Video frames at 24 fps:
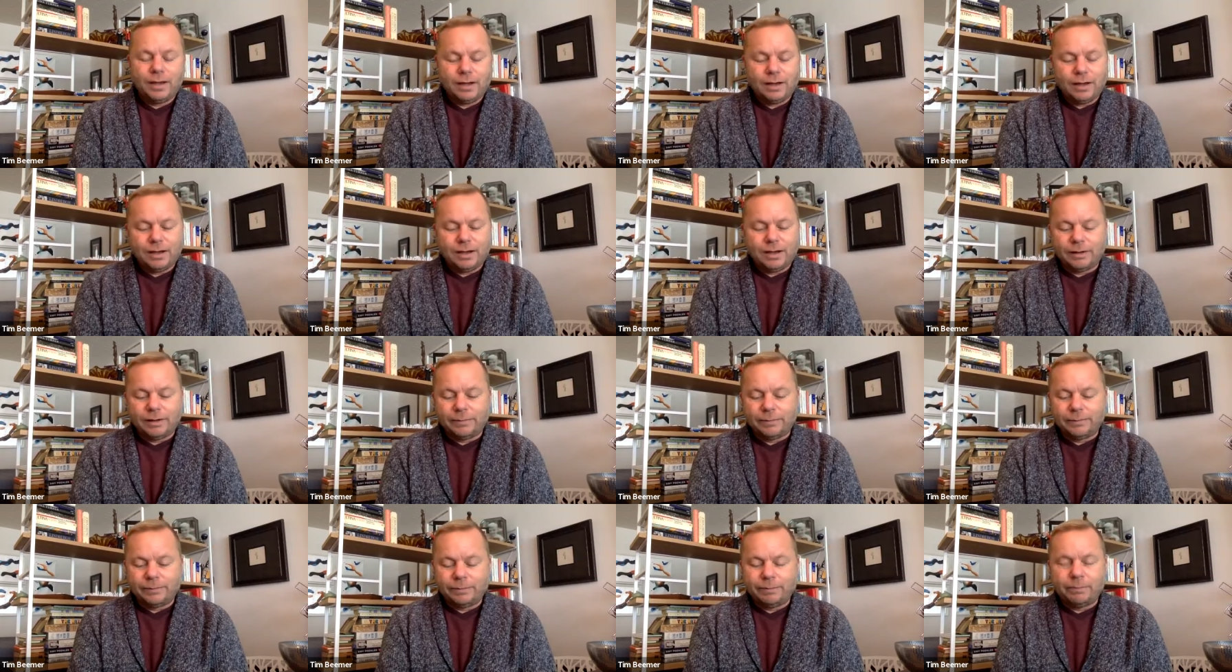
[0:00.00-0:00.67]

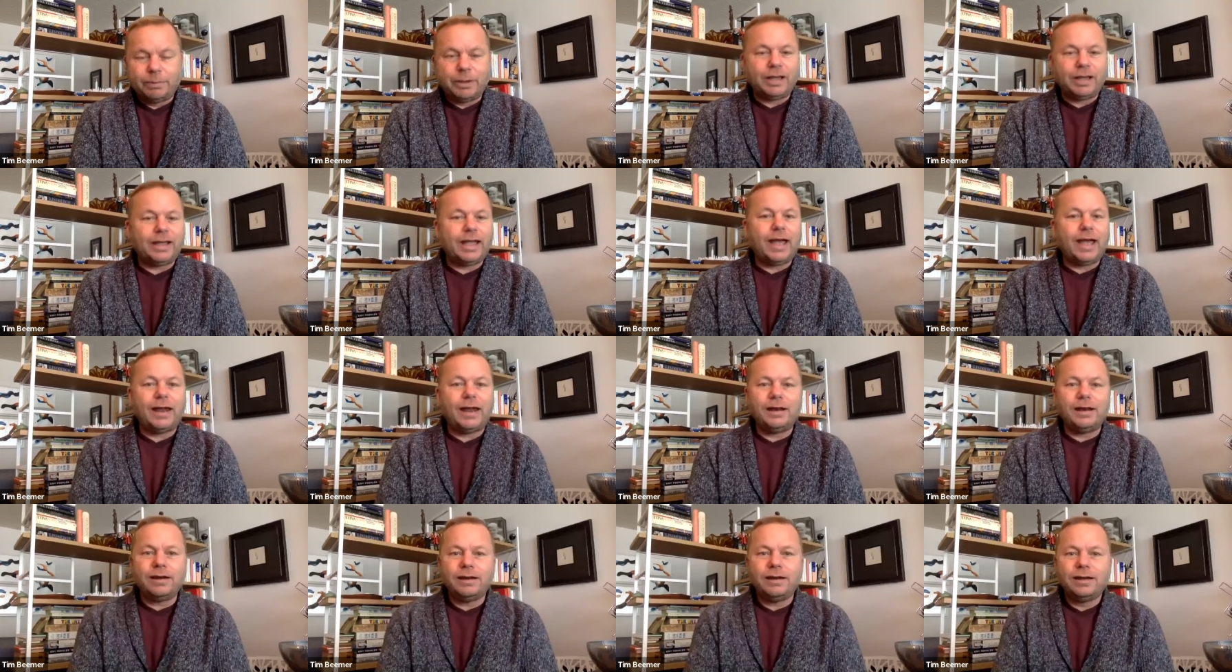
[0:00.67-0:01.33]
Um, but
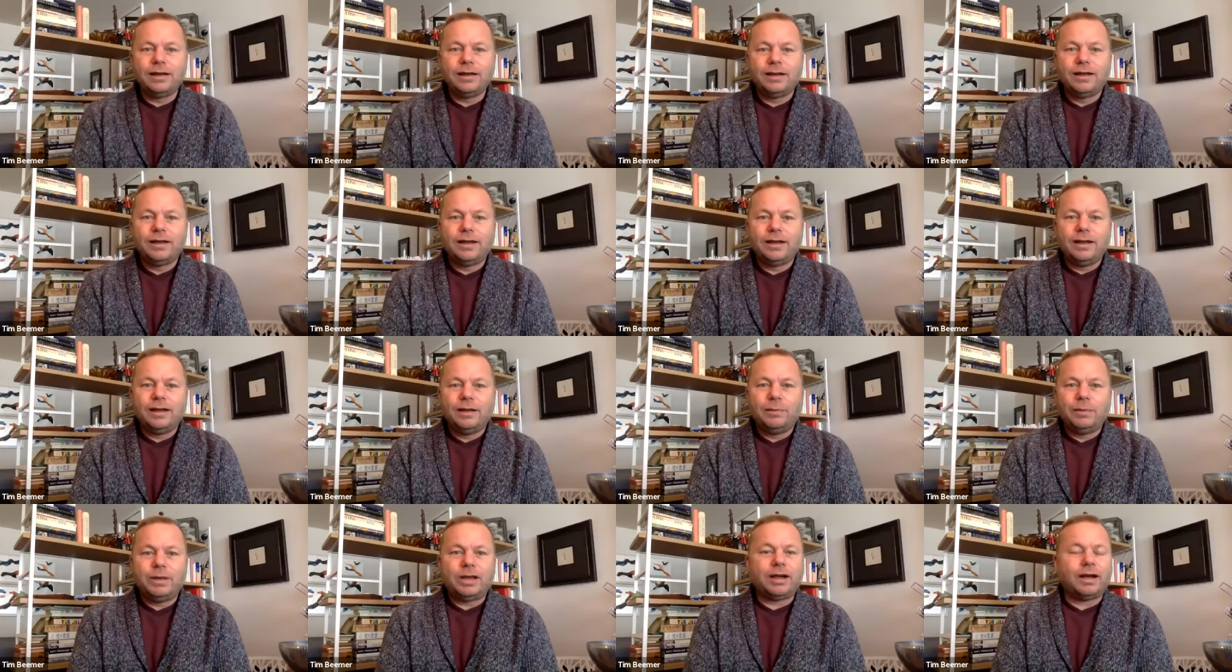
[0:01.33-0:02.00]
again,
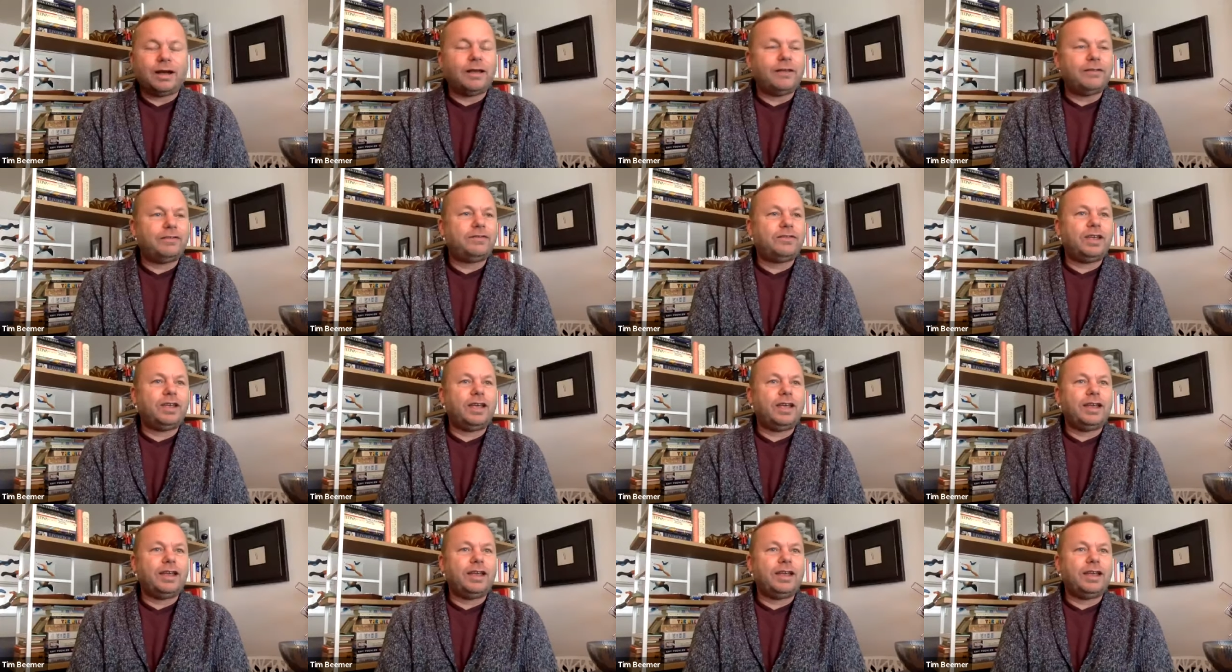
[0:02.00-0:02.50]
because